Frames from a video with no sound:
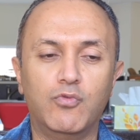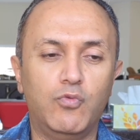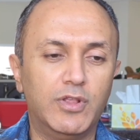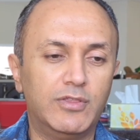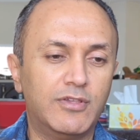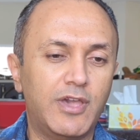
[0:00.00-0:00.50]

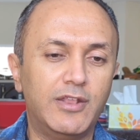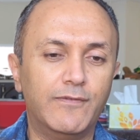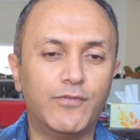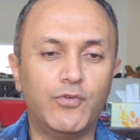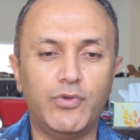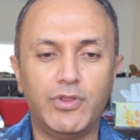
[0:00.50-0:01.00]
what kind
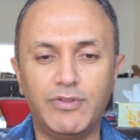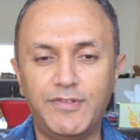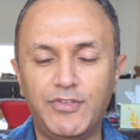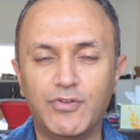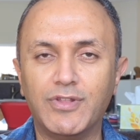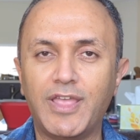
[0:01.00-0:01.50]
of queries
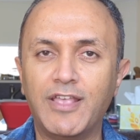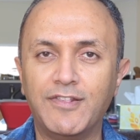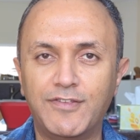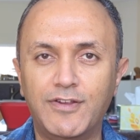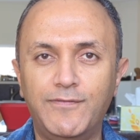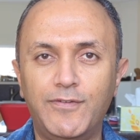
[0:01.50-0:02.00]
you could
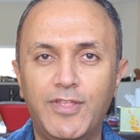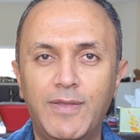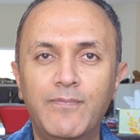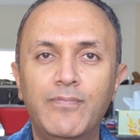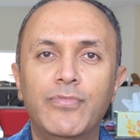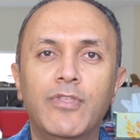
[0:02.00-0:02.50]
answer for them,